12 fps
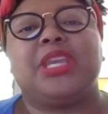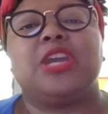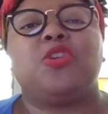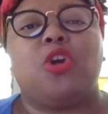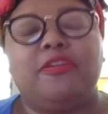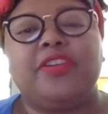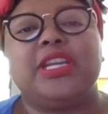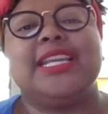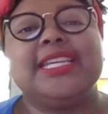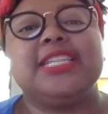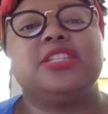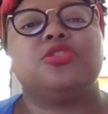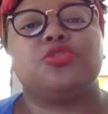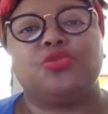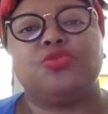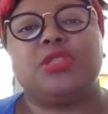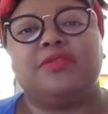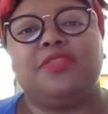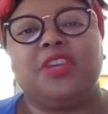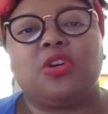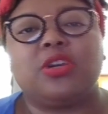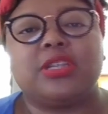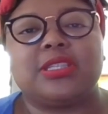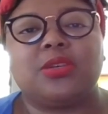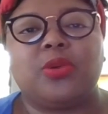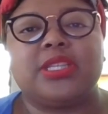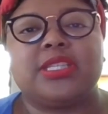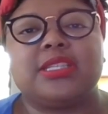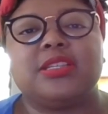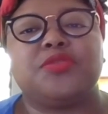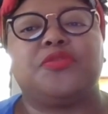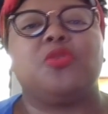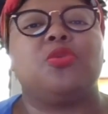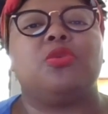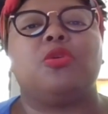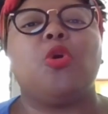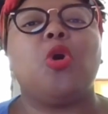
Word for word: can often lead to severe consequences for